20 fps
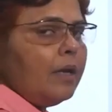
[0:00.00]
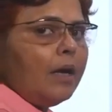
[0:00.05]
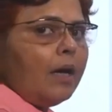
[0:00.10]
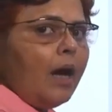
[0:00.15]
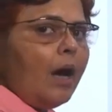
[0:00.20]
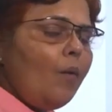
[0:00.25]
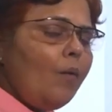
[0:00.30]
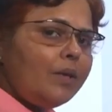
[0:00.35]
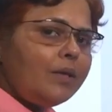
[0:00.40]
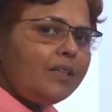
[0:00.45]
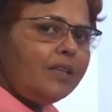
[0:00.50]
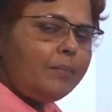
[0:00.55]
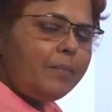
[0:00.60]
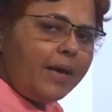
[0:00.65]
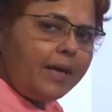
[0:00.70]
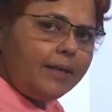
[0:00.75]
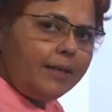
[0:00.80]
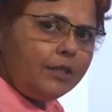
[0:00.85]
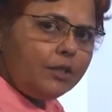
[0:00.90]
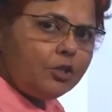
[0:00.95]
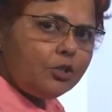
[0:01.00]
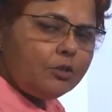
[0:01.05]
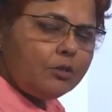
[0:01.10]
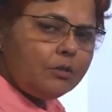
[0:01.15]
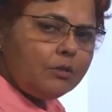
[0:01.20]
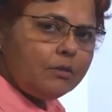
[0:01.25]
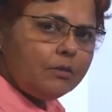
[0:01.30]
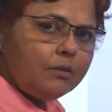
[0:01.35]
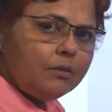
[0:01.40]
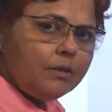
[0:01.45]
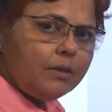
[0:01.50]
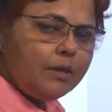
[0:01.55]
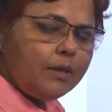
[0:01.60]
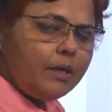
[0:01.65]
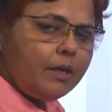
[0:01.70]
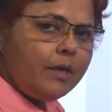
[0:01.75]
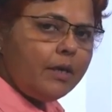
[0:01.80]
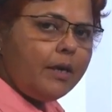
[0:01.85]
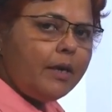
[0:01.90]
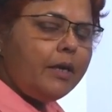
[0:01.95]
How are they managed?
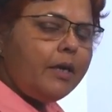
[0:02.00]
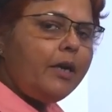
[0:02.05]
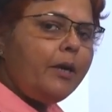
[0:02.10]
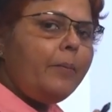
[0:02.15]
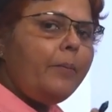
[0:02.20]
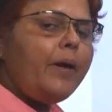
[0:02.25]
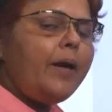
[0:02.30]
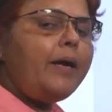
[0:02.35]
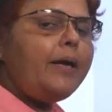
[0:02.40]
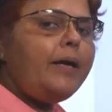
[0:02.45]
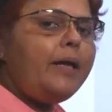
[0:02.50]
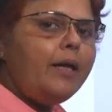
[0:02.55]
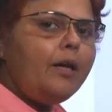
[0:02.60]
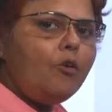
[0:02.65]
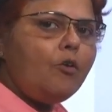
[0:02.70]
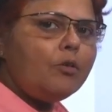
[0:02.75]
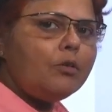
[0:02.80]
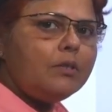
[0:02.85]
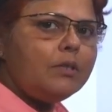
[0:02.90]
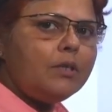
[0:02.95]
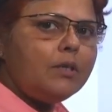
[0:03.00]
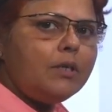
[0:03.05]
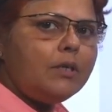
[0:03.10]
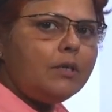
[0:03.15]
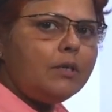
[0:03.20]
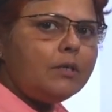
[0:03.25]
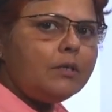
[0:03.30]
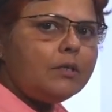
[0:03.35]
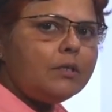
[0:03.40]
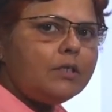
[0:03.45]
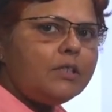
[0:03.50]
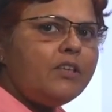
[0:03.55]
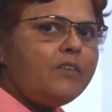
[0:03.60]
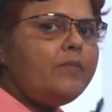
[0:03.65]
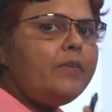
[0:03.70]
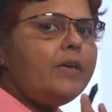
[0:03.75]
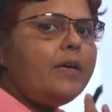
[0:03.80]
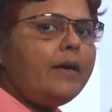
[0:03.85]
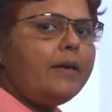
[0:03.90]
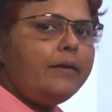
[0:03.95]
Depending on the
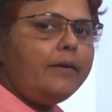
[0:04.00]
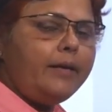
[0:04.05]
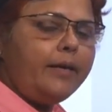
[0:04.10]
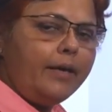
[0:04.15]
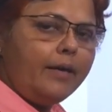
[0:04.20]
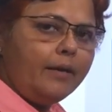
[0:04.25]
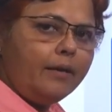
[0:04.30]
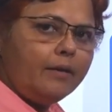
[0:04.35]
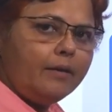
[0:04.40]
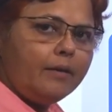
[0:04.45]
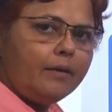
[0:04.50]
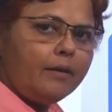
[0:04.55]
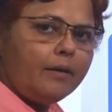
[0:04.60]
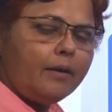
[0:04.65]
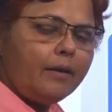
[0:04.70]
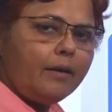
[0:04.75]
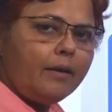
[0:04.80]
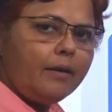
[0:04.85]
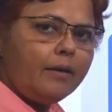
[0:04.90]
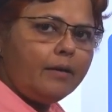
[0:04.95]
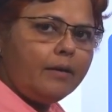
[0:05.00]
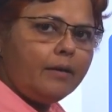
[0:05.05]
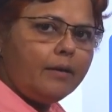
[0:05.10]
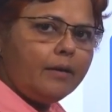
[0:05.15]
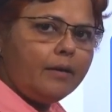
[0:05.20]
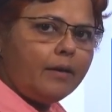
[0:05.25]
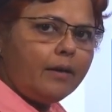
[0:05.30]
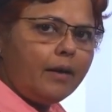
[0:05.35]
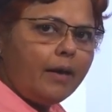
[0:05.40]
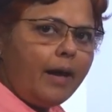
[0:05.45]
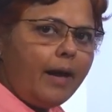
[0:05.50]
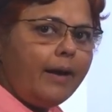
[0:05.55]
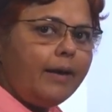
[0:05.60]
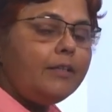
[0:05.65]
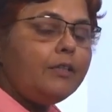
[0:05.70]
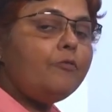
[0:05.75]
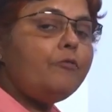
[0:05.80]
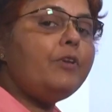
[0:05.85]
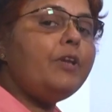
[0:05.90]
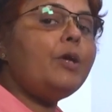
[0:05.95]
severity
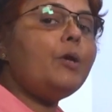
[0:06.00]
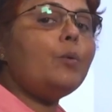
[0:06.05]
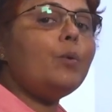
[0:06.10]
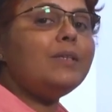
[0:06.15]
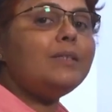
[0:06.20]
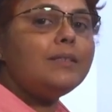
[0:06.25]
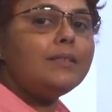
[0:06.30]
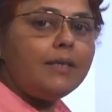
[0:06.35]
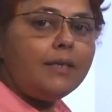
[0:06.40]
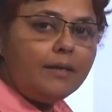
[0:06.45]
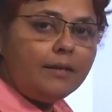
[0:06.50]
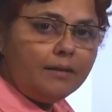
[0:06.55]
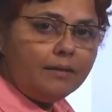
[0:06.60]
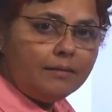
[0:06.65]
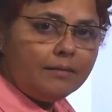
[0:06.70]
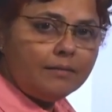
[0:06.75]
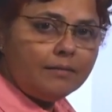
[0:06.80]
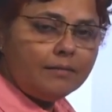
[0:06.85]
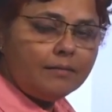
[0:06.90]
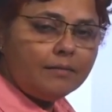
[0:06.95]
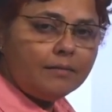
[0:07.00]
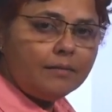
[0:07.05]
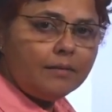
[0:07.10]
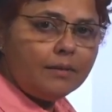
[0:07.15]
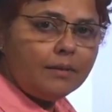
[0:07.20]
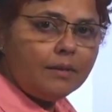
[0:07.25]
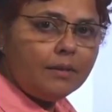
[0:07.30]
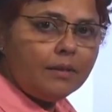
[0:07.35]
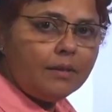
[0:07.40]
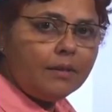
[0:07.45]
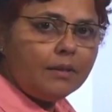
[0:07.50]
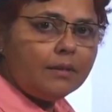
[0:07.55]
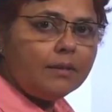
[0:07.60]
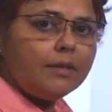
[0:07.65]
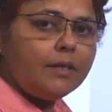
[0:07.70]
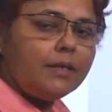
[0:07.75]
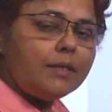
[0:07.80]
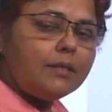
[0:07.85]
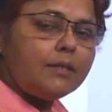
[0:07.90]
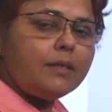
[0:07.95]
and the frequency,
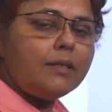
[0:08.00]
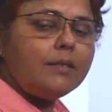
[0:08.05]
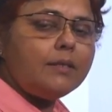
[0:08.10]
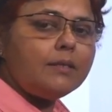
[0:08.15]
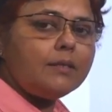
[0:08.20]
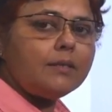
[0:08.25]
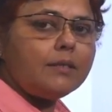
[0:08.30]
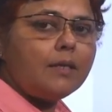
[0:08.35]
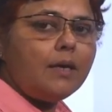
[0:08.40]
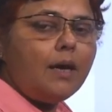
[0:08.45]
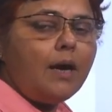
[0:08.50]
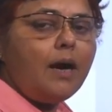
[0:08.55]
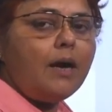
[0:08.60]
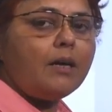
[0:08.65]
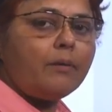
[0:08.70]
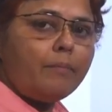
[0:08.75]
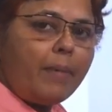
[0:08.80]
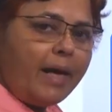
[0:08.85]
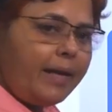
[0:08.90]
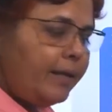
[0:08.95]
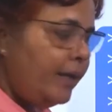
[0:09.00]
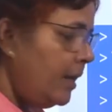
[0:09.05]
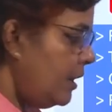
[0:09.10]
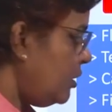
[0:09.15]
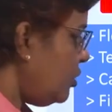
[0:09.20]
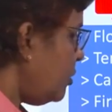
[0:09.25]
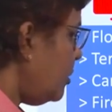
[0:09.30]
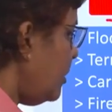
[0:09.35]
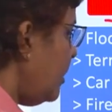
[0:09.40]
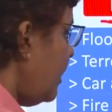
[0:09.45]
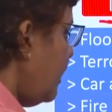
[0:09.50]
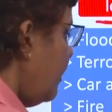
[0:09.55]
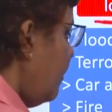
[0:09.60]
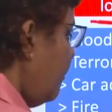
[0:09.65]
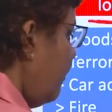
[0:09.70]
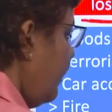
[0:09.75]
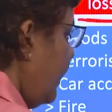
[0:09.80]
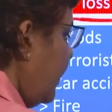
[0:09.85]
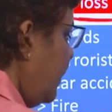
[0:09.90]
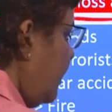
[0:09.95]
these risks are managed
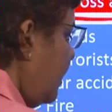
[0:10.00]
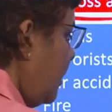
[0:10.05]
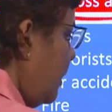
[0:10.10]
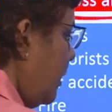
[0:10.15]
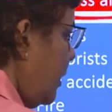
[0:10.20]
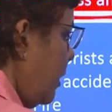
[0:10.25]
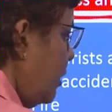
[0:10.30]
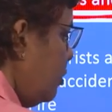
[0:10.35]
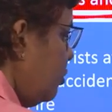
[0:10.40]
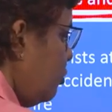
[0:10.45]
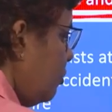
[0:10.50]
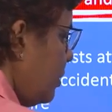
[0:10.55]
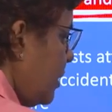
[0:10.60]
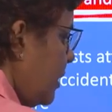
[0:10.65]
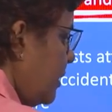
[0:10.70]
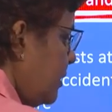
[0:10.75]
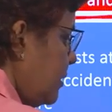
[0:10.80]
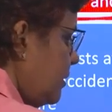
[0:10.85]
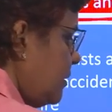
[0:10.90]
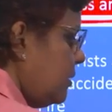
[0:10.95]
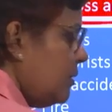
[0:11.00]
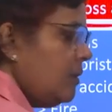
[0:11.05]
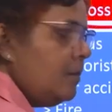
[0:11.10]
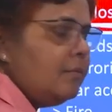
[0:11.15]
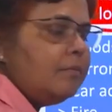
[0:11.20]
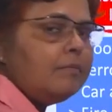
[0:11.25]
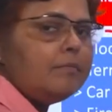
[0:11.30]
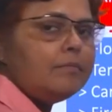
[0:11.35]
with insurance.